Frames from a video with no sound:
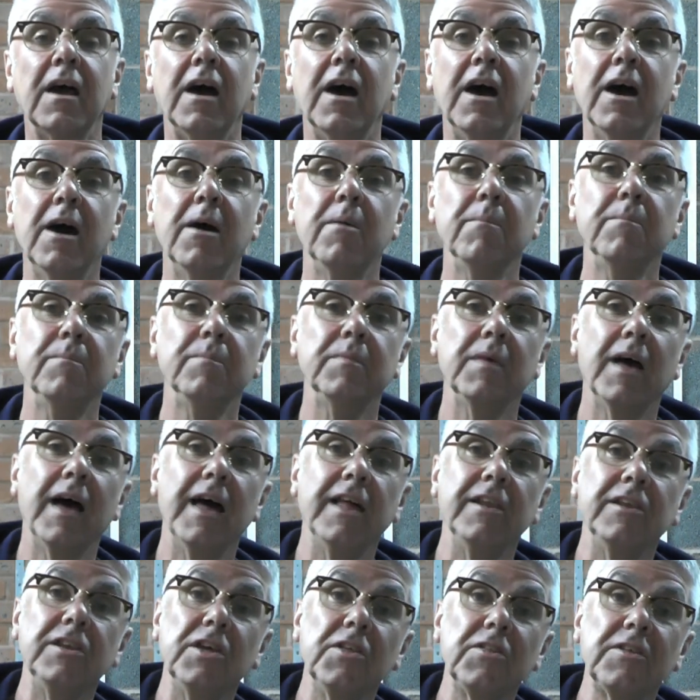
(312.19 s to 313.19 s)
And
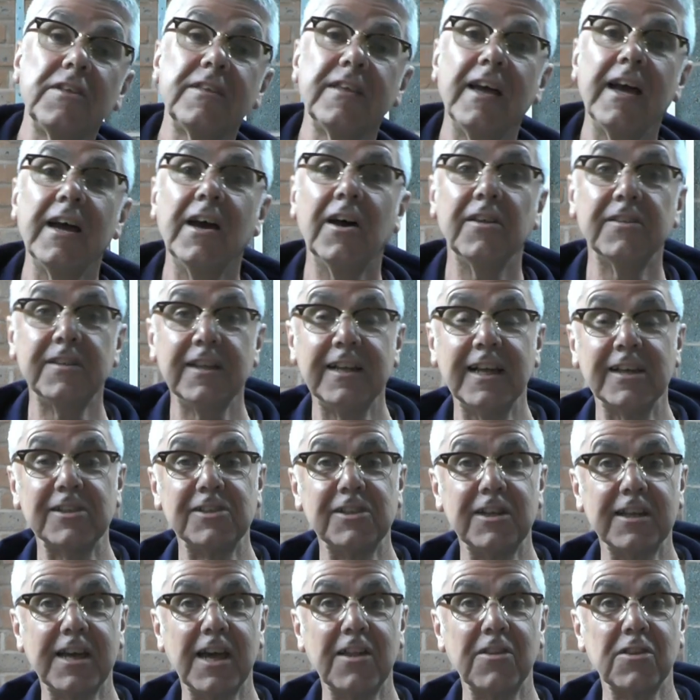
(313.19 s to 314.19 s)
the other day I did
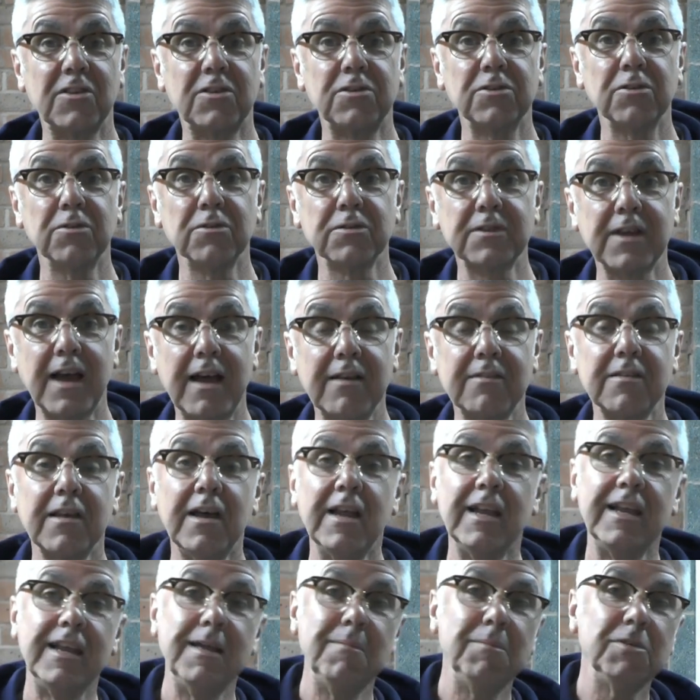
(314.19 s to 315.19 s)
actually get the tools out.
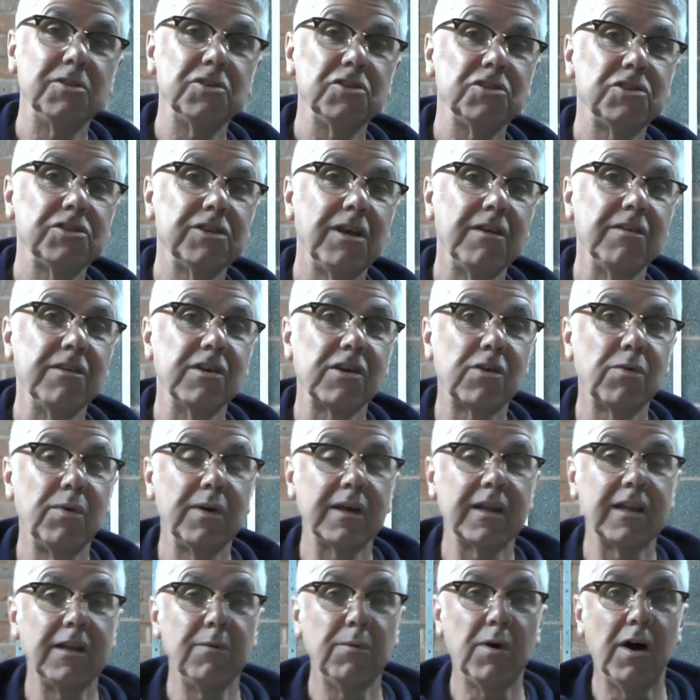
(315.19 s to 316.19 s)
Let me just show you
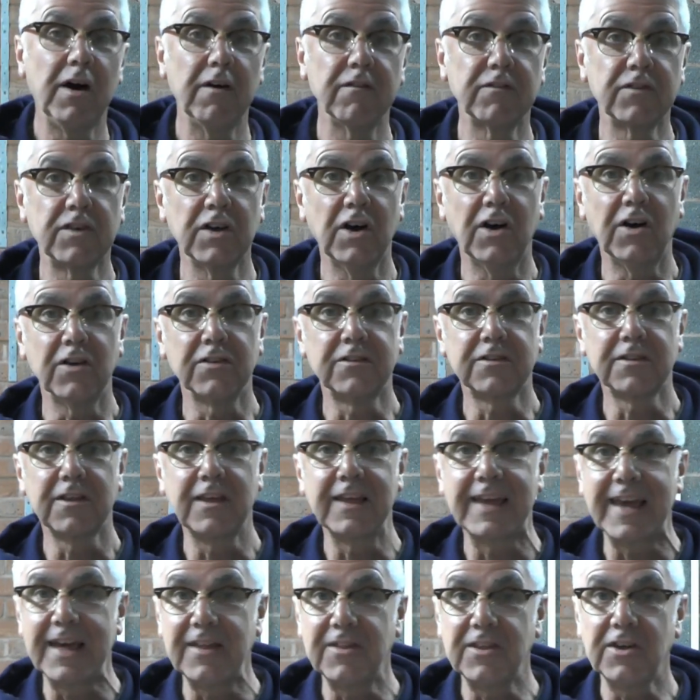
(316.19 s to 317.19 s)
quickly what I've got so
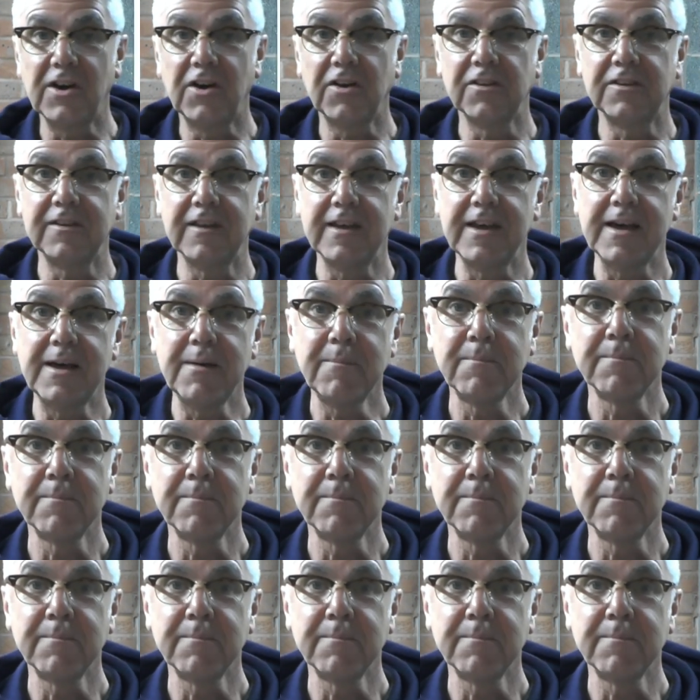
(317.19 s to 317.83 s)
you get the idea.